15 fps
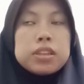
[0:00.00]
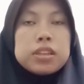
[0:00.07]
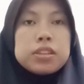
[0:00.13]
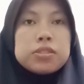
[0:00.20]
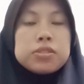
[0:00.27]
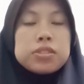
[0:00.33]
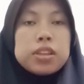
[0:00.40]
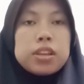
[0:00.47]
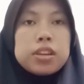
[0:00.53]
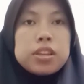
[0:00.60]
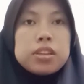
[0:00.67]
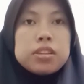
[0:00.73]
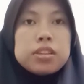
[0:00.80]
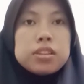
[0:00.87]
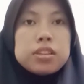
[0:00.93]

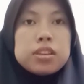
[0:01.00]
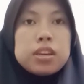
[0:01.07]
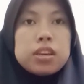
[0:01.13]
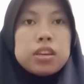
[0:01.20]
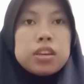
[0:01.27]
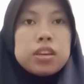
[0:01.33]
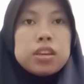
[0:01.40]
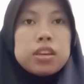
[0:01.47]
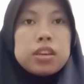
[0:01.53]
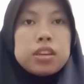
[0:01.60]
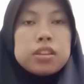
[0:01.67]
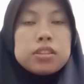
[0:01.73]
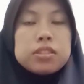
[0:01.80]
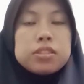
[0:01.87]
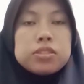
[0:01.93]
understanding
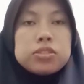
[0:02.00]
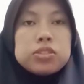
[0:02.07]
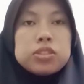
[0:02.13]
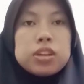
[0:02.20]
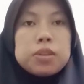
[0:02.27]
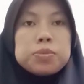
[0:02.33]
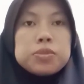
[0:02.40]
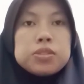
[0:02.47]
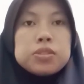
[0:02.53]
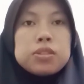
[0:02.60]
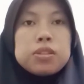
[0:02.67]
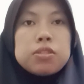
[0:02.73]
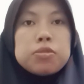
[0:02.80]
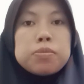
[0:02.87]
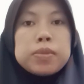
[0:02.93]
in the chapter
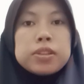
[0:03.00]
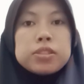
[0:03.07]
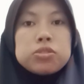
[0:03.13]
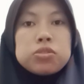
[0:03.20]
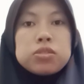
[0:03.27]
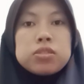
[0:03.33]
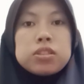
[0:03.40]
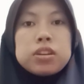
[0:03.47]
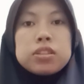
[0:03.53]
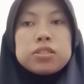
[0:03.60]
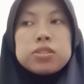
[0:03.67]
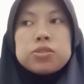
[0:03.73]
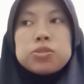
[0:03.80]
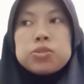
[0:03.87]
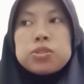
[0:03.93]
of material
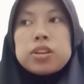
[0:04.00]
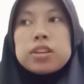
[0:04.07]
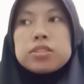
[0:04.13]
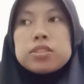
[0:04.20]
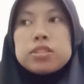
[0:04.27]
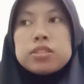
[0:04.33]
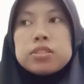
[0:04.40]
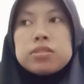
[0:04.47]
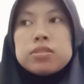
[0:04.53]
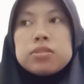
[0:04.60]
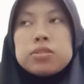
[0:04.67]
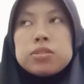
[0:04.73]
introduction